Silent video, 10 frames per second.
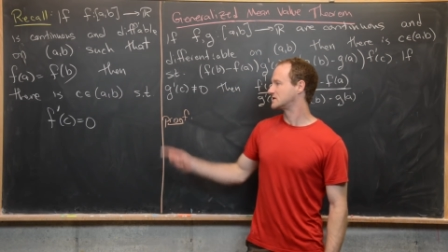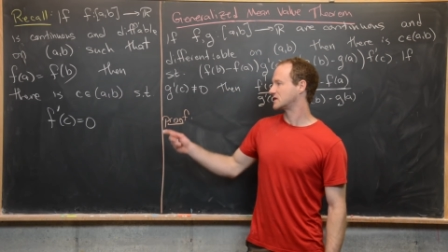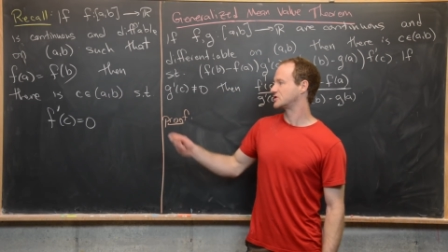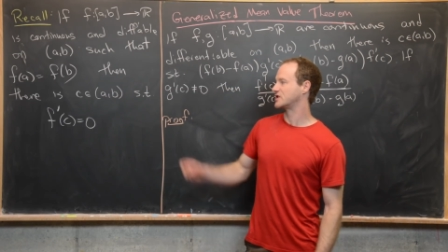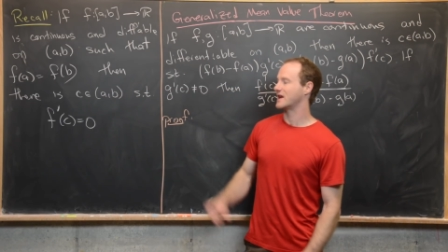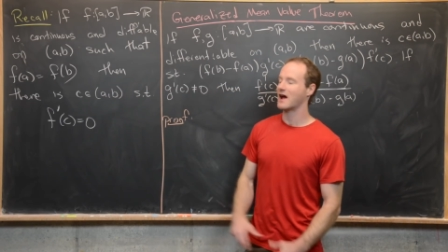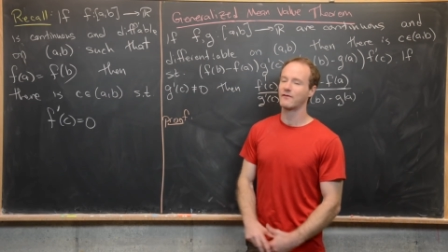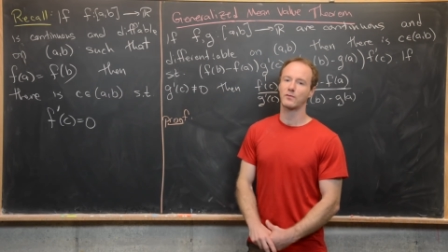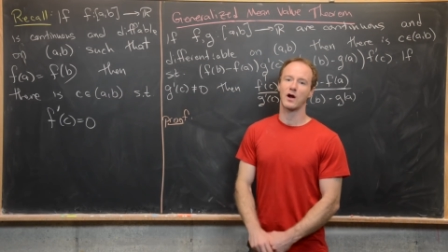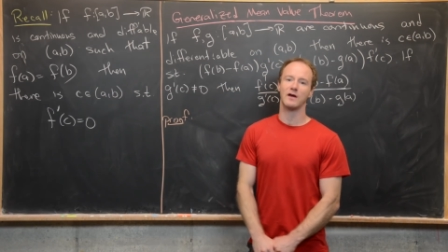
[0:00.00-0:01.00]
such that
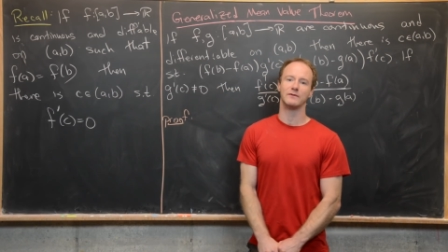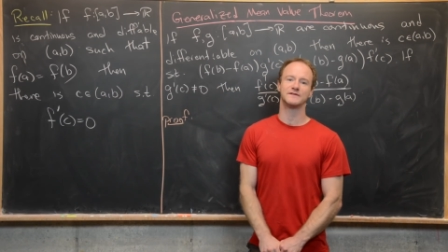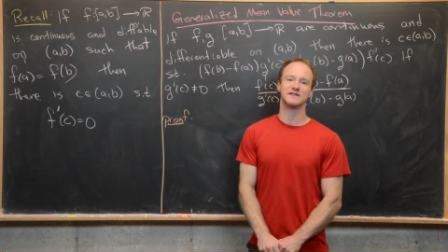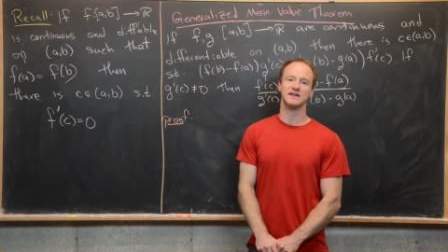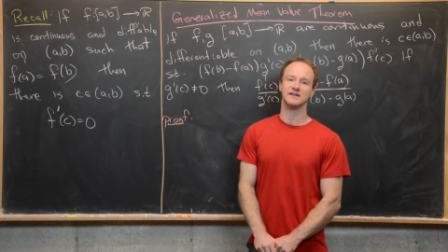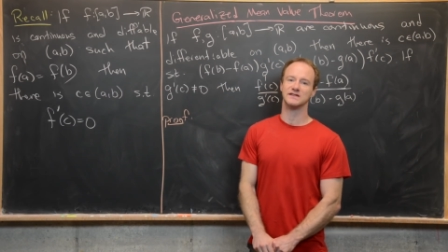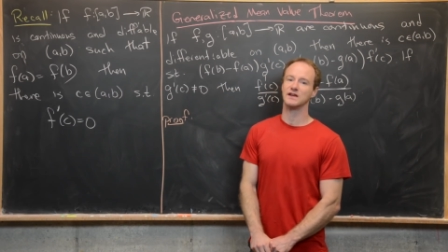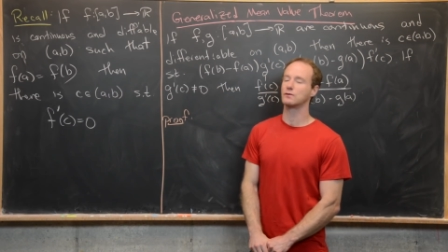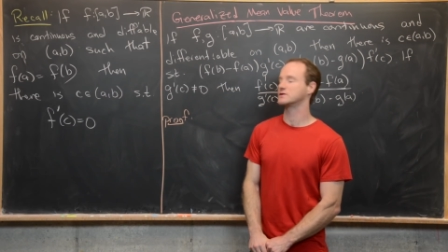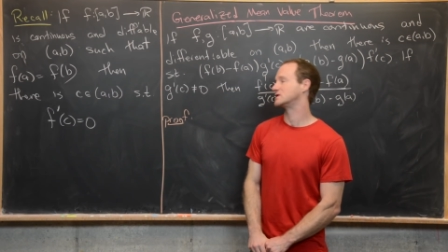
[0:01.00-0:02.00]
f prime of c is
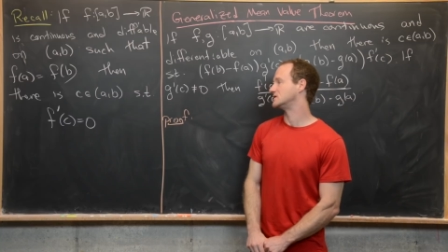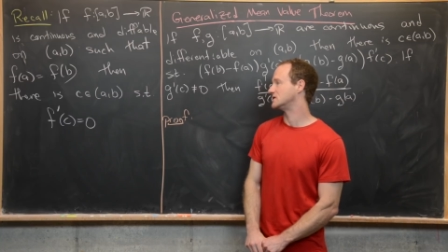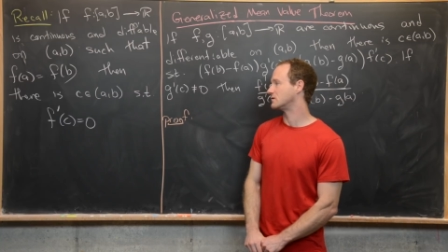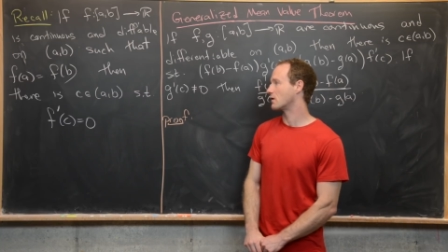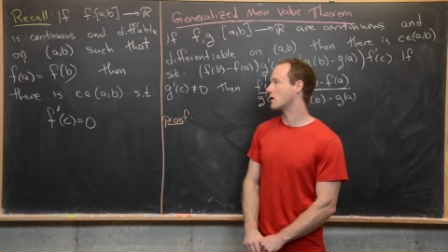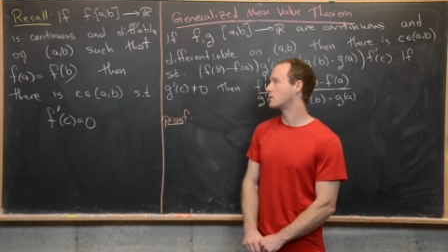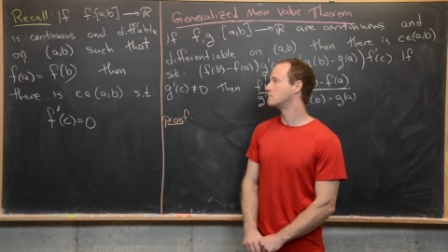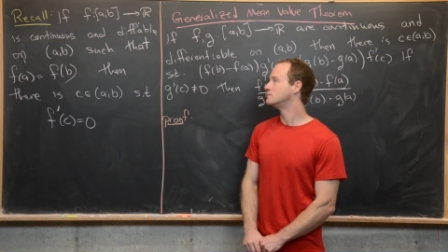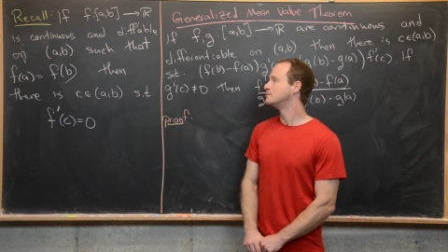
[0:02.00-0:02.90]
equal to 0.